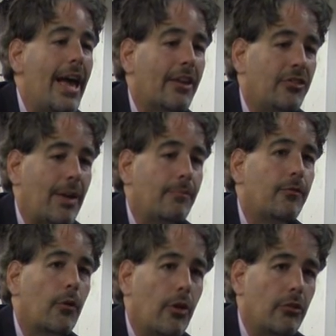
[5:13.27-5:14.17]
except
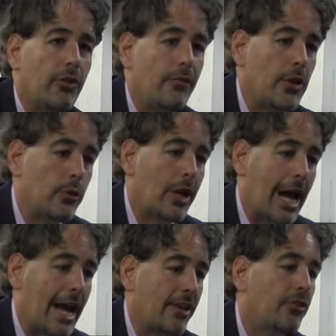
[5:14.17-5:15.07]
for those of you
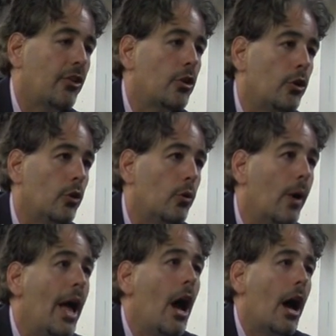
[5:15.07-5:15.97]
guys
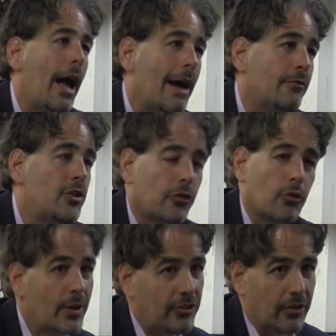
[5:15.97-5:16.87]
who have
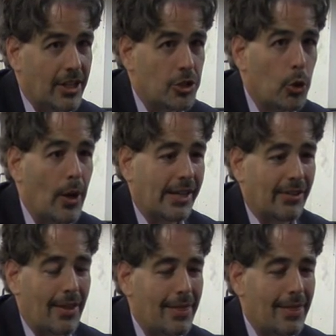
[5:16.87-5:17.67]
just recently joined.